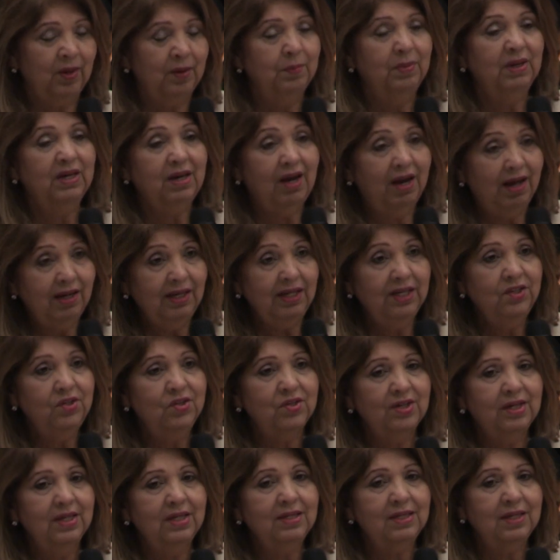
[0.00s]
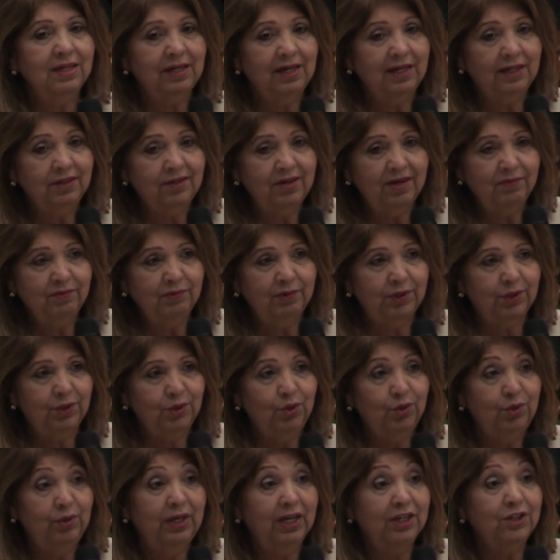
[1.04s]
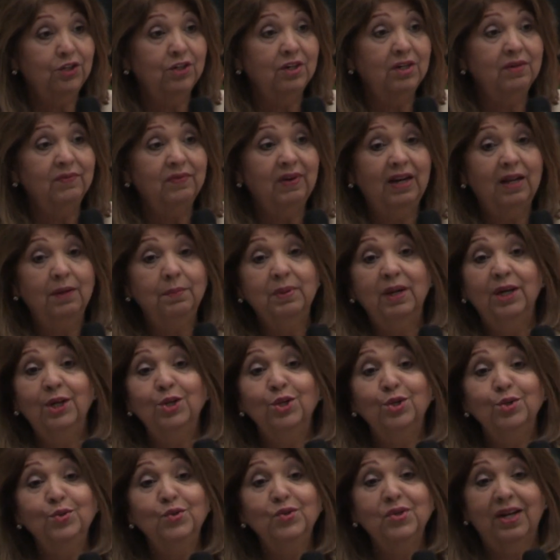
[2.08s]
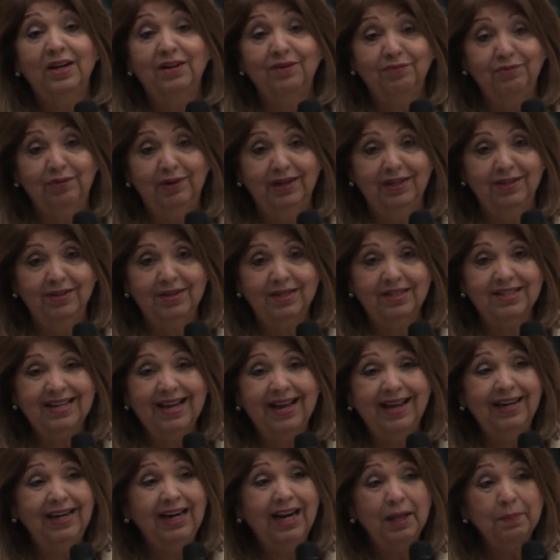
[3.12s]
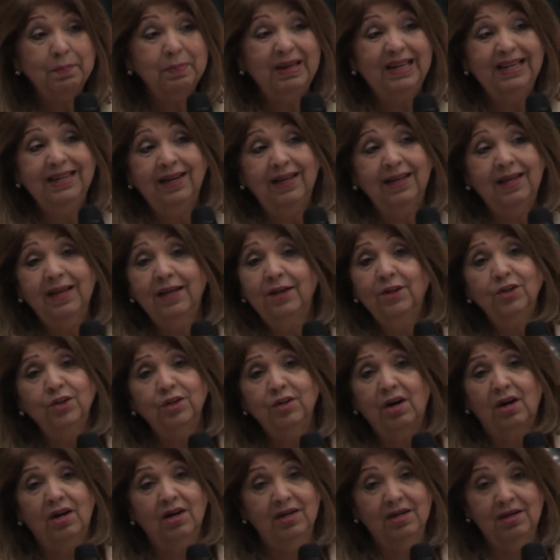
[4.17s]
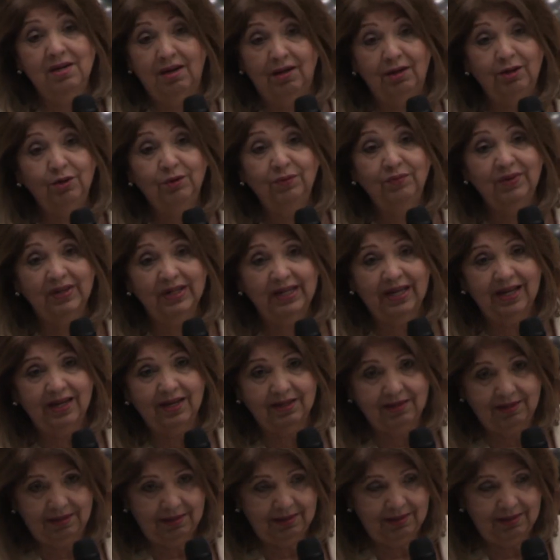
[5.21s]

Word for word: But college is a little different. You get to develop a new set of friends. It's kind of like being in kindergarten all over again.